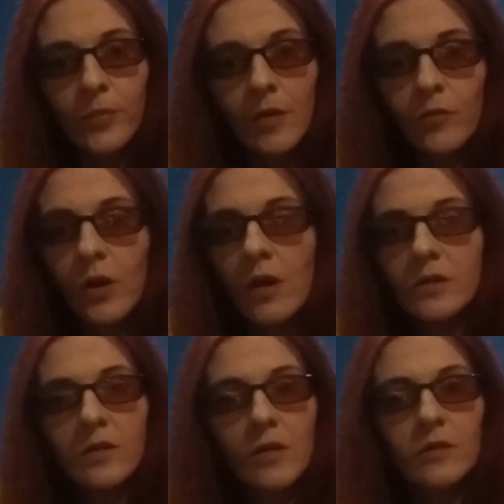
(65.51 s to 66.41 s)
It's very
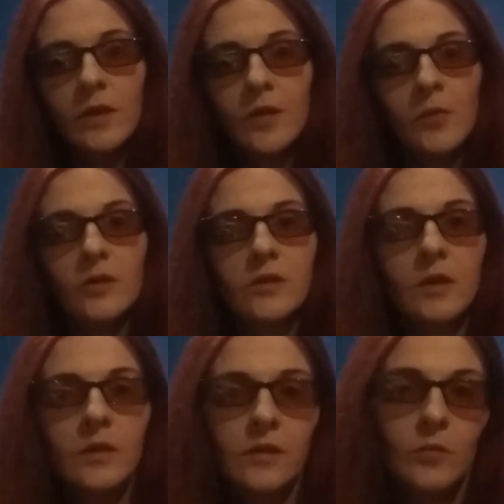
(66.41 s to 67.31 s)
hard to contact them
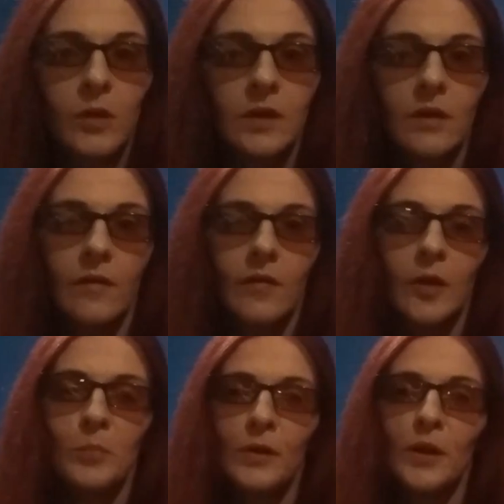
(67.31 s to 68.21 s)
actually, they don't make it
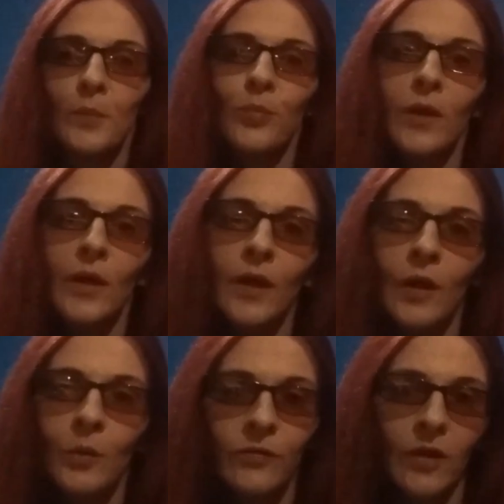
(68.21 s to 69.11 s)
easy, but
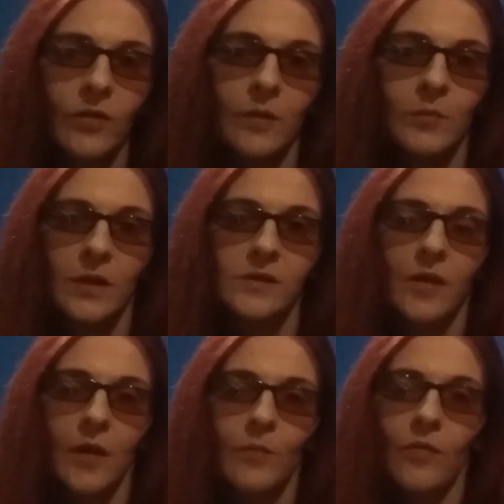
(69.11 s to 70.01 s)
we've done that many
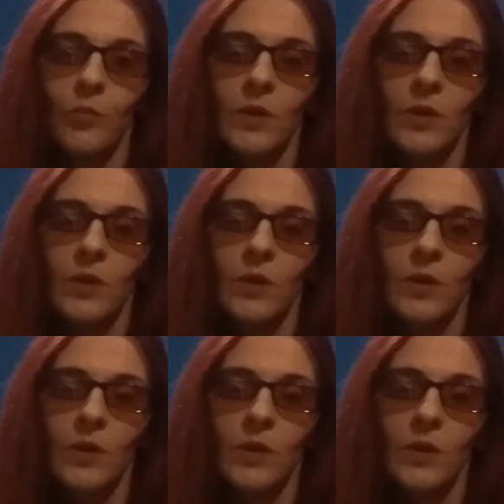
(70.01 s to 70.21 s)
times.